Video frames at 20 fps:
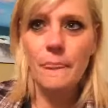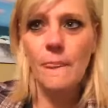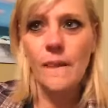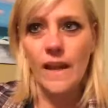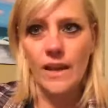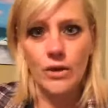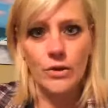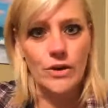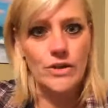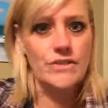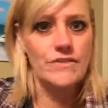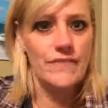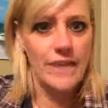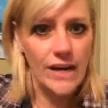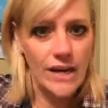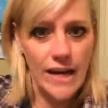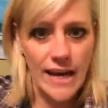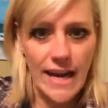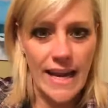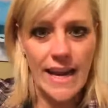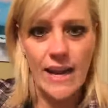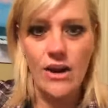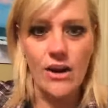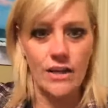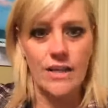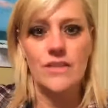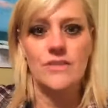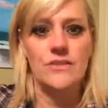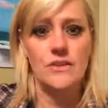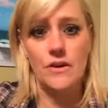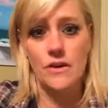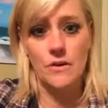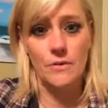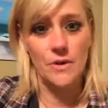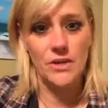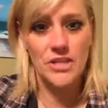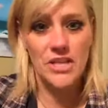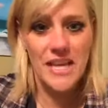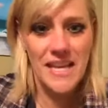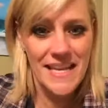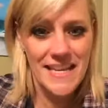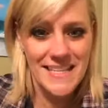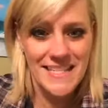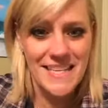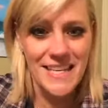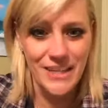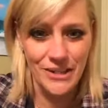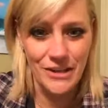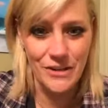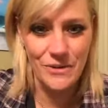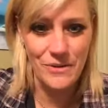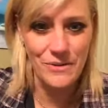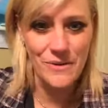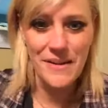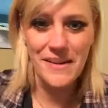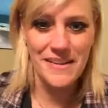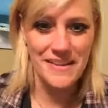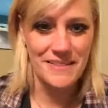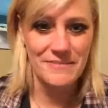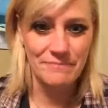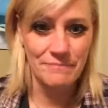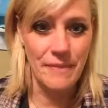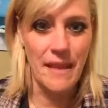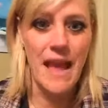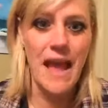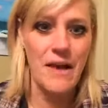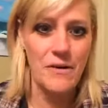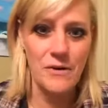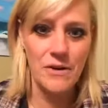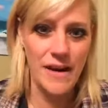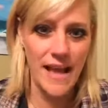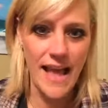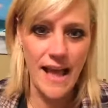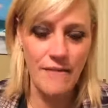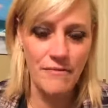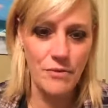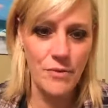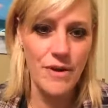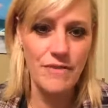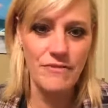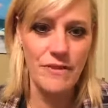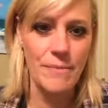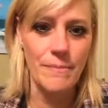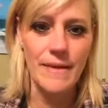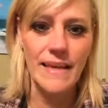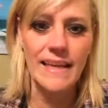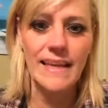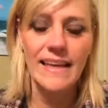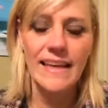Greers Ferry, Arkansas, which is, you know, hour and a half away from me.